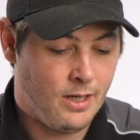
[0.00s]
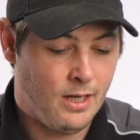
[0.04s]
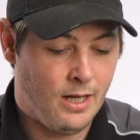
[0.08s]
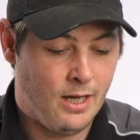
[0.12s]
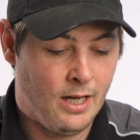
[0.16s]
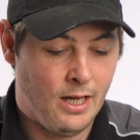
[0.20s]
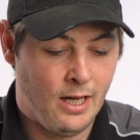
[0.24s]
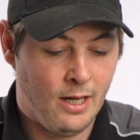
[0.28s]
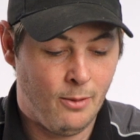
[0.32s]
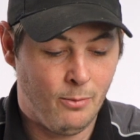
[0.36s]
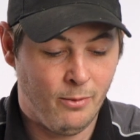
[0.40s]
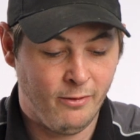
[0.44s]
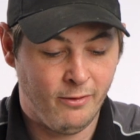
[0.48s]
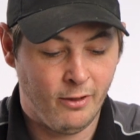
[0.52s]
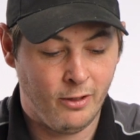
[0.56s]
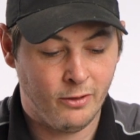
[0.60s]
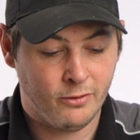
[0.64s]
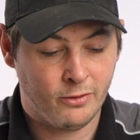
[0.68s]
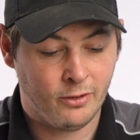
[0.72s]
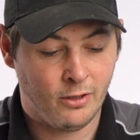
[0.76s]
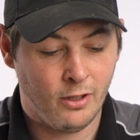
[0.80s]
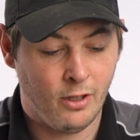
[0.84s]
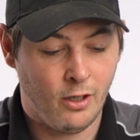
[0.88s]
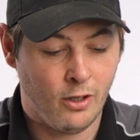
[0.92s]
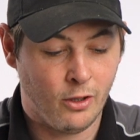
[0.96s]
We've
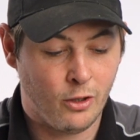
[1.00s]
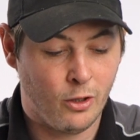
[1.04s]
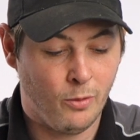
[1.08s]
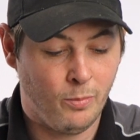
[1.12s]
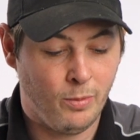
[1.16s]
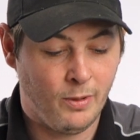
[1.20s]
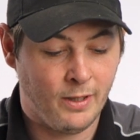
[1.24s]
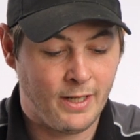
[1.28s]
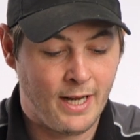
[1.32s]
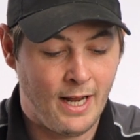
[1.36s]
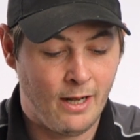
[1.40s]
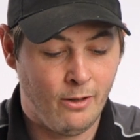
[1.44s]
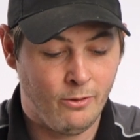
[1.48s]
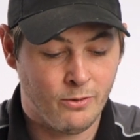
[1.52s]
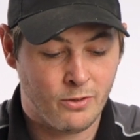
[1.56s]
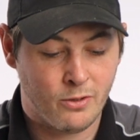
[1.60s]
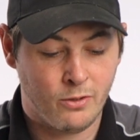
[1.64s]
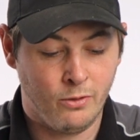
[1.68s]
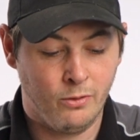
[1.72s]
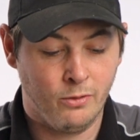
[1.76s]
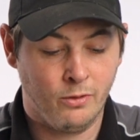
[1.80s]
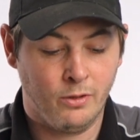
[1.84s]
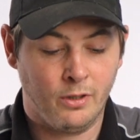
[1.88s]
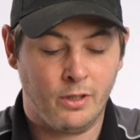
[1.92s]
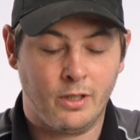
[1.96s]
also got a couple of
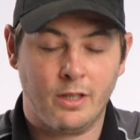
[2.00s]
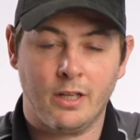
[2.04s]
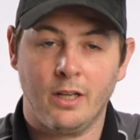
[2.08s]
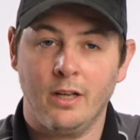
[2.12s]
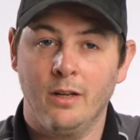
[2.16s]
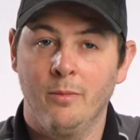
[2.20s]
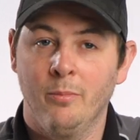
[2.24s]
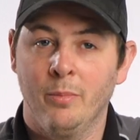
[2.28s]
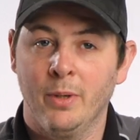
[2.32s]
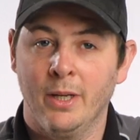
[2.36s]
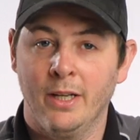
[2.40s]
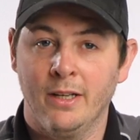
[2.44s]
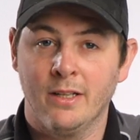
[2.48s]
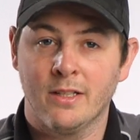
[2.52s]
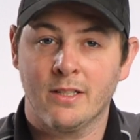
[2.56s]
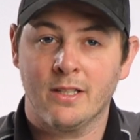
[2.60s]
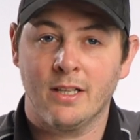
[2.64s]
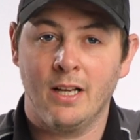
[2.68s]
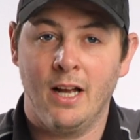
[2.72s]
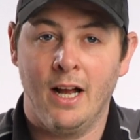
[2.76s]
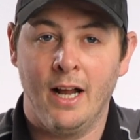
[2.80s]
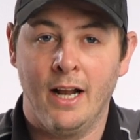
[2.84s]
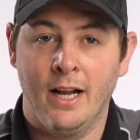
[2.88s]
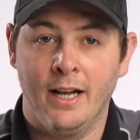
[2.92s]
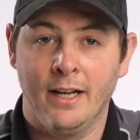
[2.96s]
countersunk bits
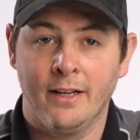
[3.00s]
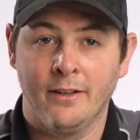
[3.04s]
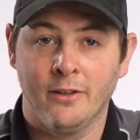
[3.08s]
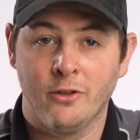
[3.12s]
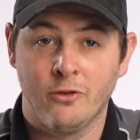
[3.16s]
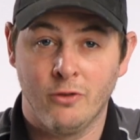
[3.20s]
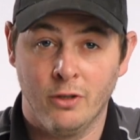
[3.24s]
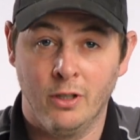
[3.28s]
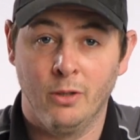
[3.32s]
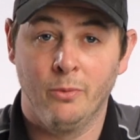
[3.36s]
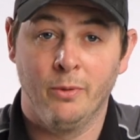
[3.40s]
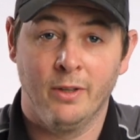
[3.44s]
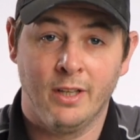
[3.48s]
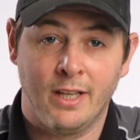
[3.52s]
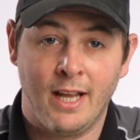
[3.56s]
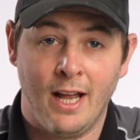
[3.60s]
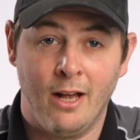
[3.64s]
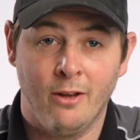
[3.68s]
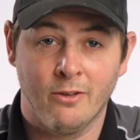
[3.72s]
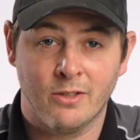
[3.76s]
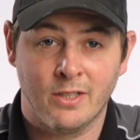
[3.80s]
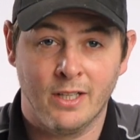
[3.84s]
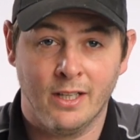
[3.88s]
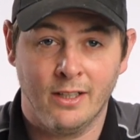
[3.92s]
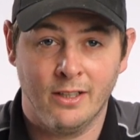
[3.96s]
and drill with a
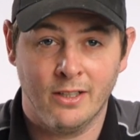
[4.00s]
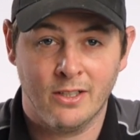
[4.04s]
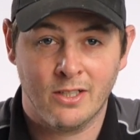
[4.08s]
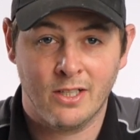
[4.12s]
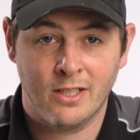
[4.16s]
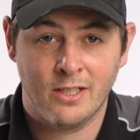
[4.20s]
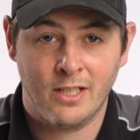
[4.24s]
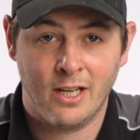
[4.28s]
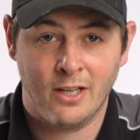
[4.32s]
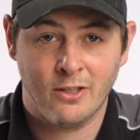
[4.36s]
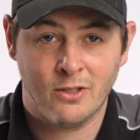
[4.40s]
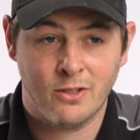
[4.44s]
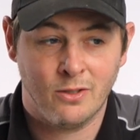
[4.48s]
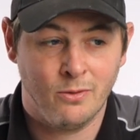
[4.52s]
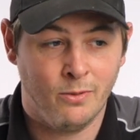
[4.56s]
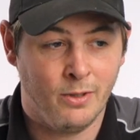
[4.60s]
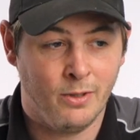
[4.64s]
countersink that's attached to